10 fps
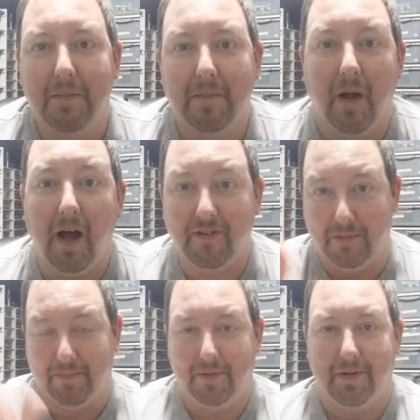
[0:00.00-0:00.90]

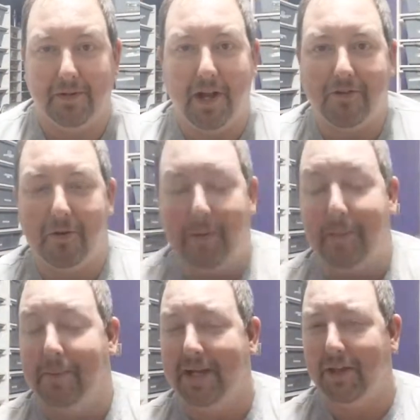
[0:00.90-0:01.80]
Awesome. Congratulations, Bree.
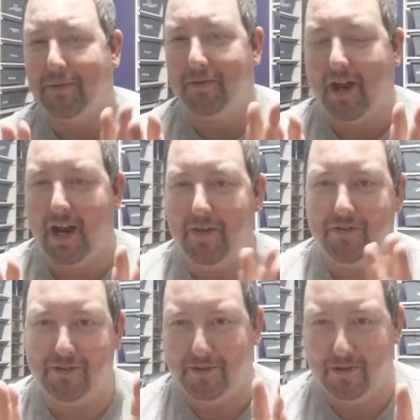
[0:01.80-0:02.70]
Let me get through kind of
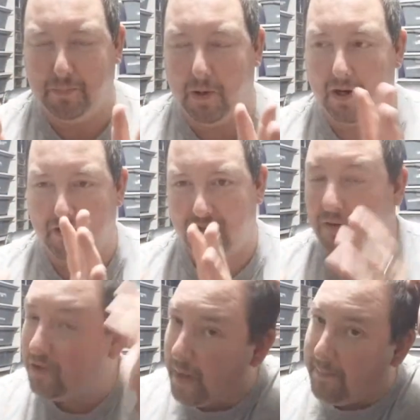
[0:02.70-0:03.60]
this part and show
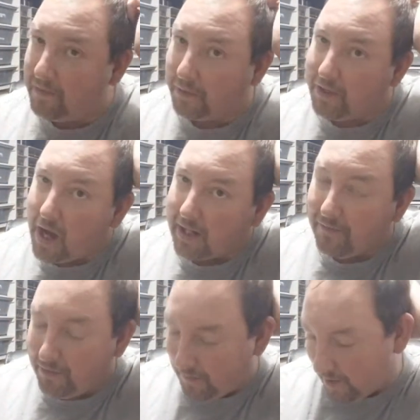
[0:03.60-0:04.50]
these babies. We'll talk a
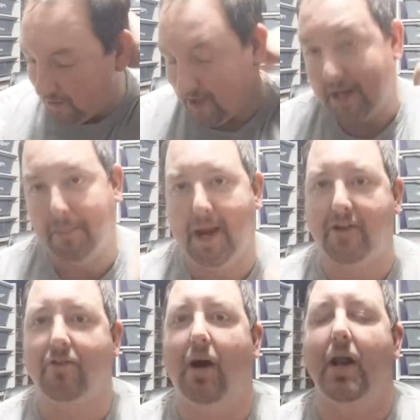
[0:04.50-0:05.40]
few and then I'll slide to
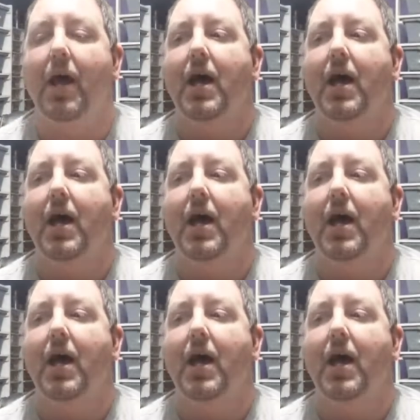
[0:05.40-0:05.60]
Patreon.